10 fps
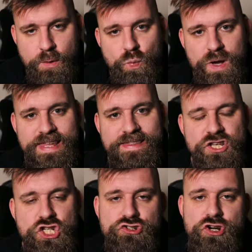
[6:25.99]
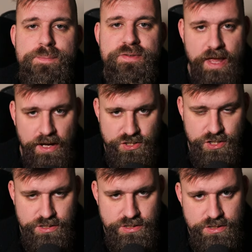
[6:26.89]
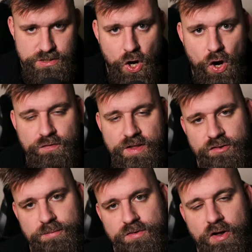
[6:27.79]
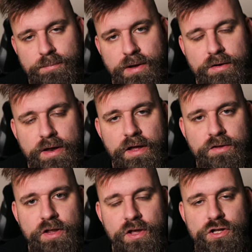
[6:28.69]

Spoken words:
within the troop sections of the Astra Militarum Codex,